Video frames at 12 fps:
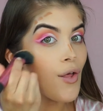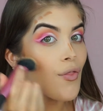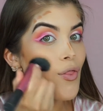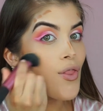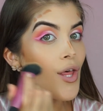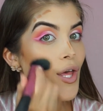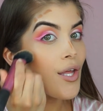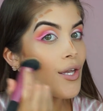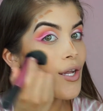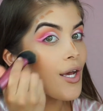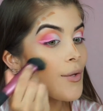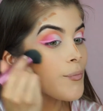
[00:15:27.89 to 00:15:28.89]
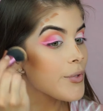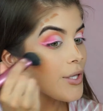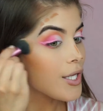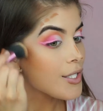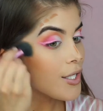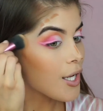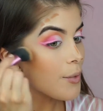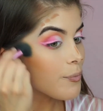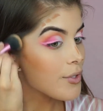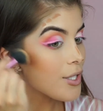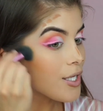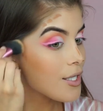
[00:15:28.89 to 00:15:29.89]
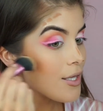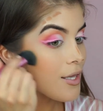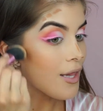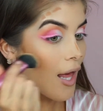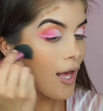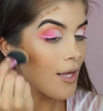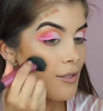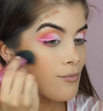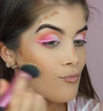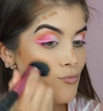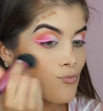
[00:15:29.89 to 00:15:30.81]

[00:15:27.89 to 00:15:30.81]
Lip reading: and then I blend up like that.